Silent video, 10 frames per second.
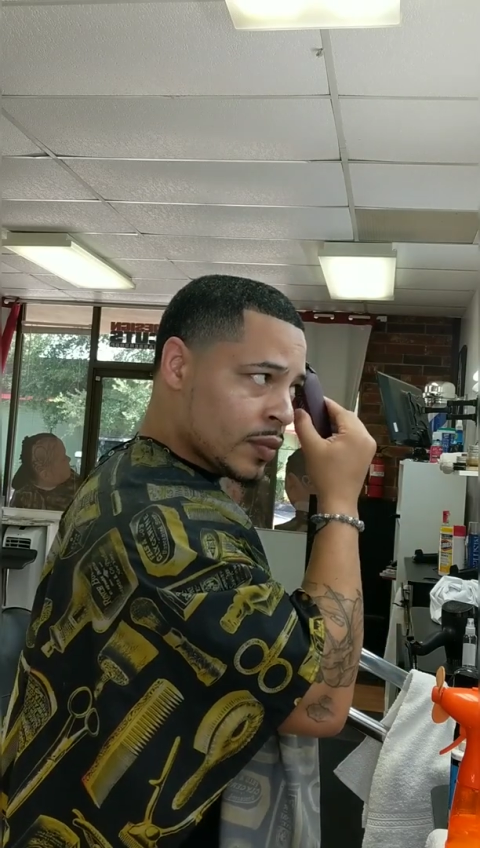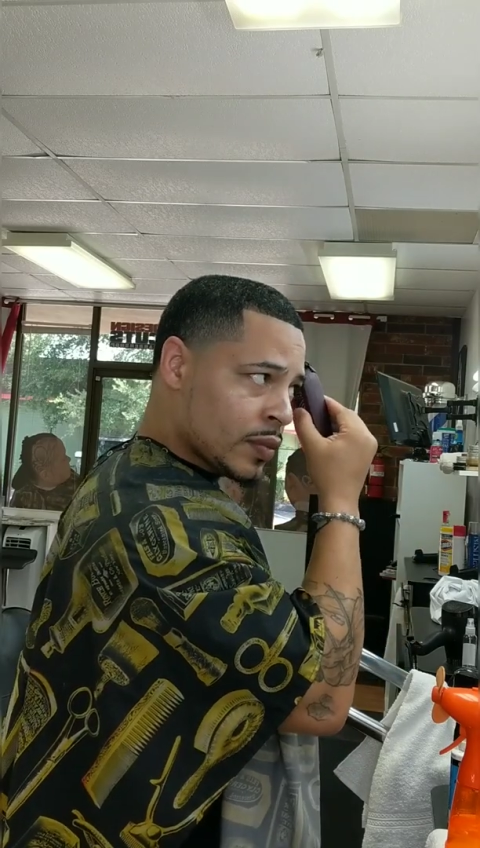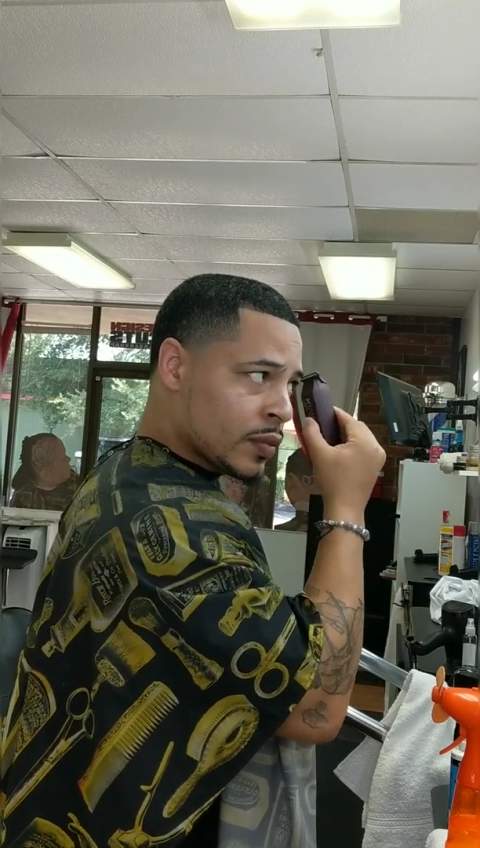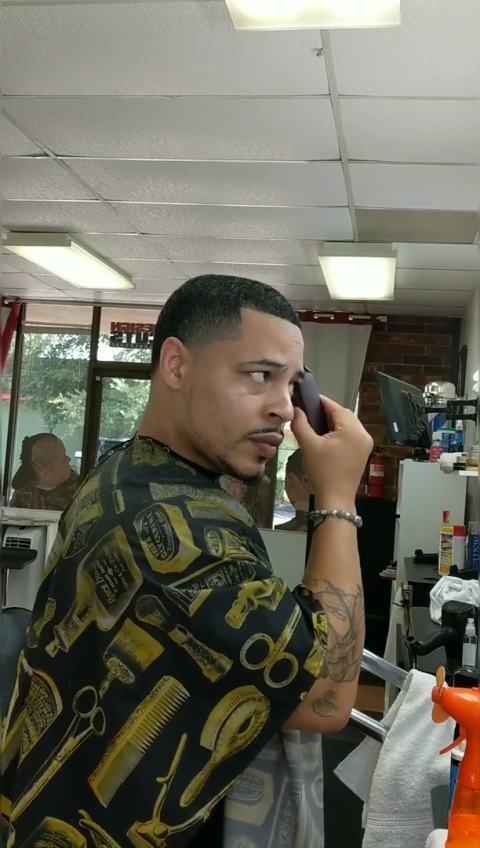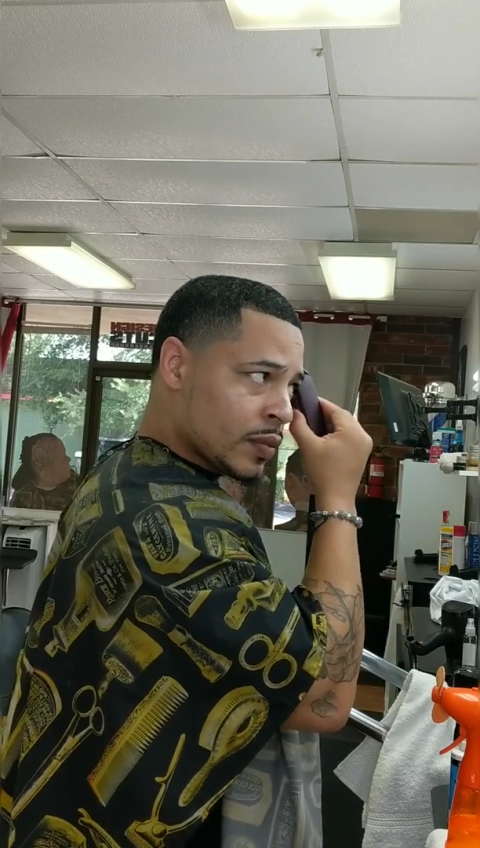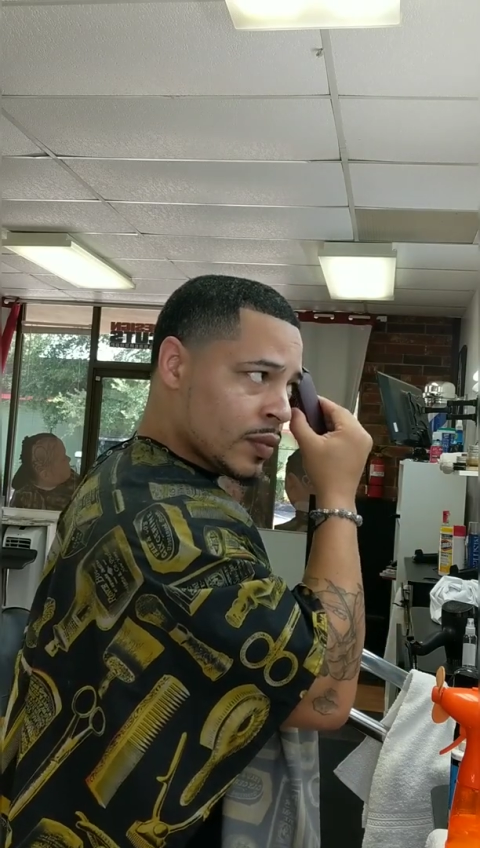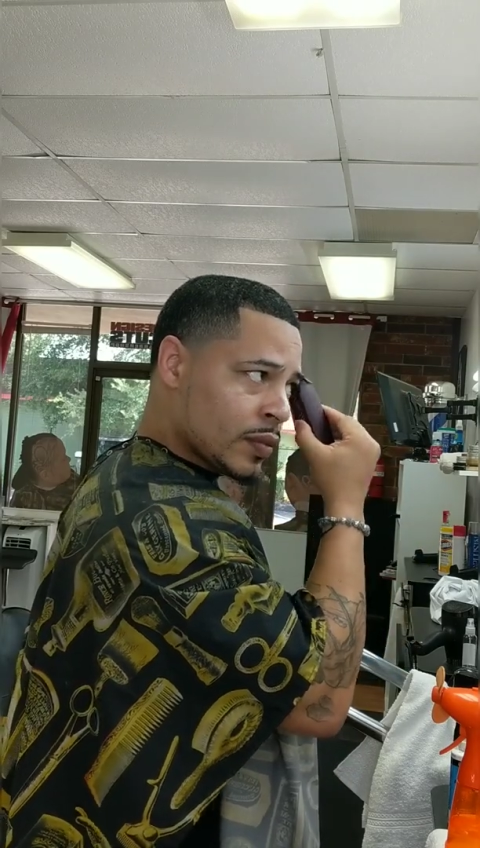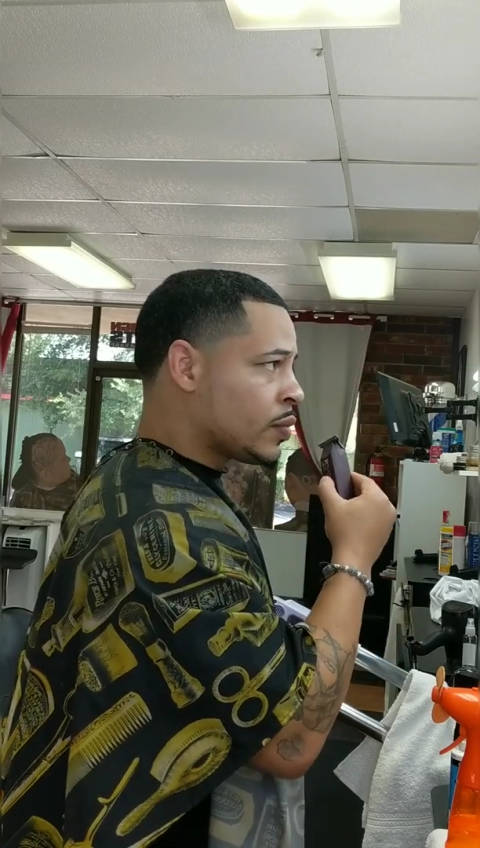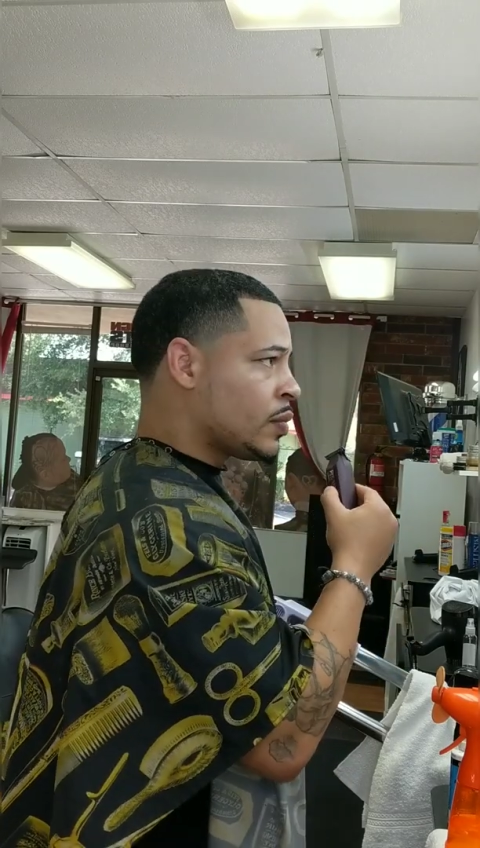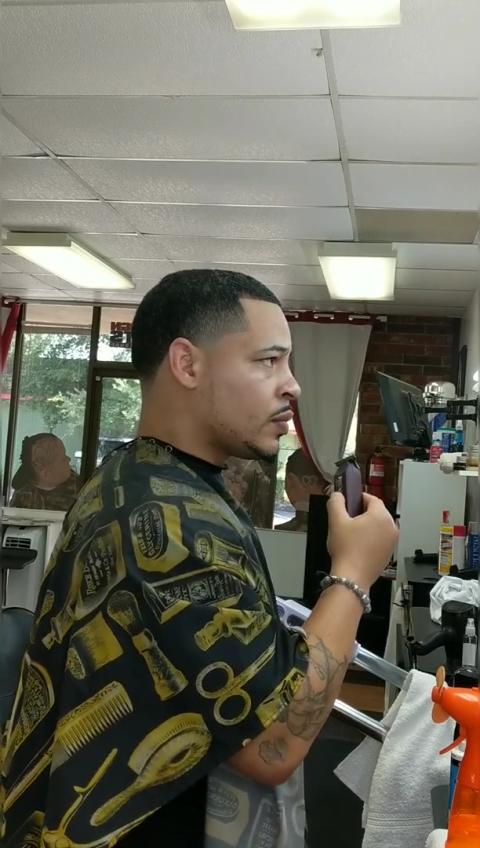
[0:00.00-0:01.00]
But
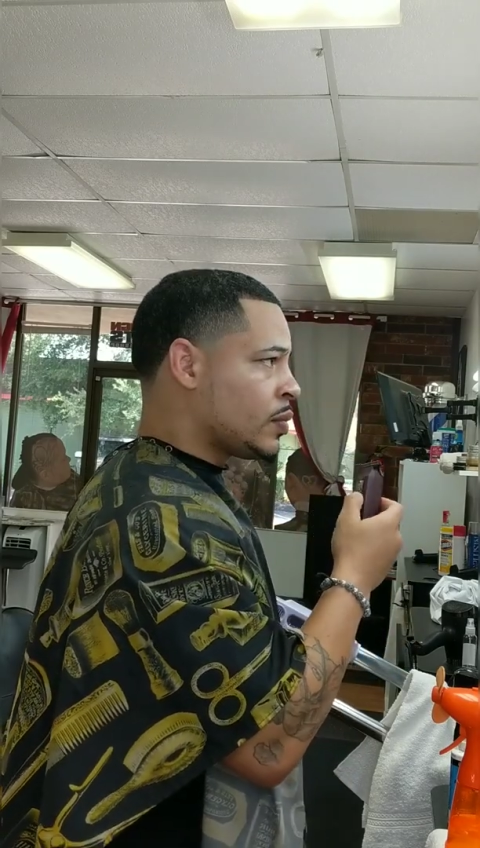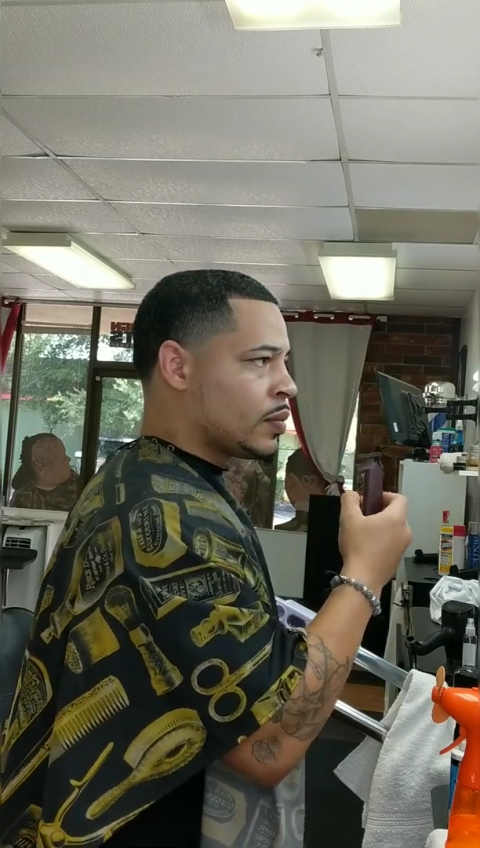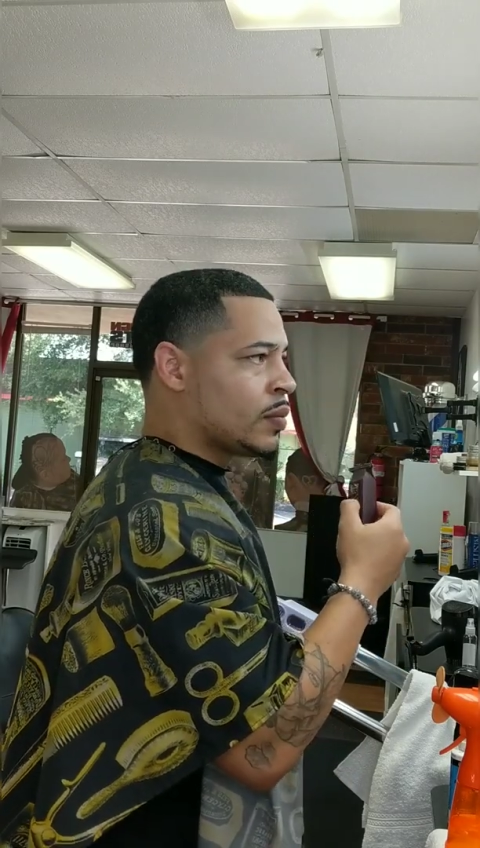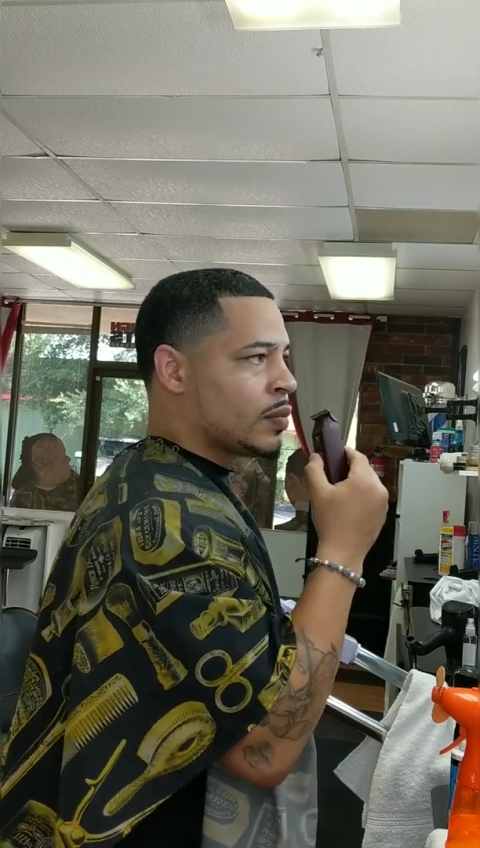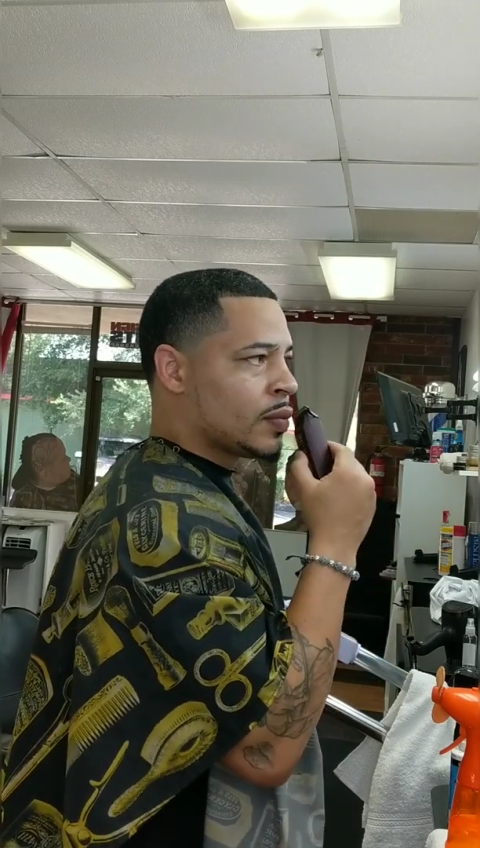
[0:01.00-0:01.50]
I'll leave